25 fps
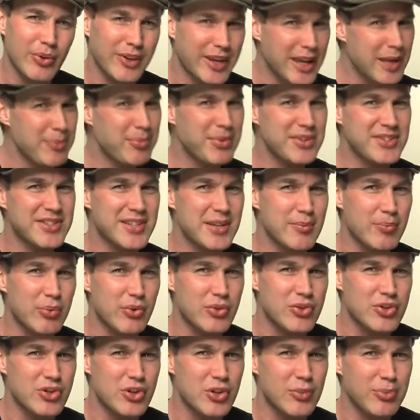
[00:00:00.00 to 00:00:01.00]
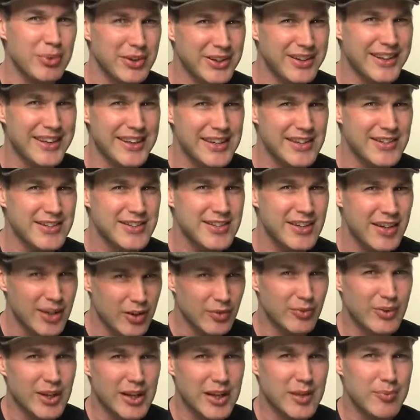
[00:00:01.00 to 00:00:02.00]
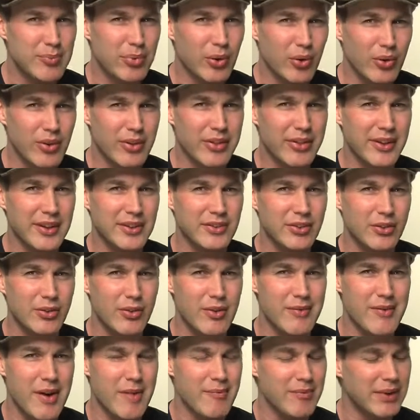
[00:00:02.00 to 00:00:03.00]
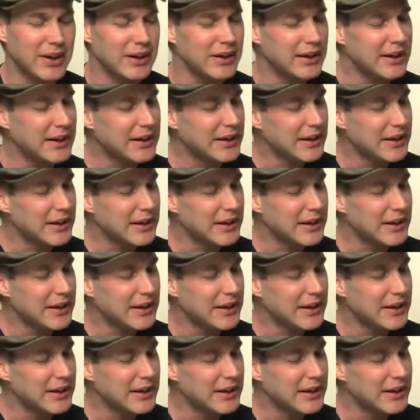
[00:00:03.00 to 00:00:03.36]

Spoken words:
keep it simple, stupid, KISS, really important thing to remember,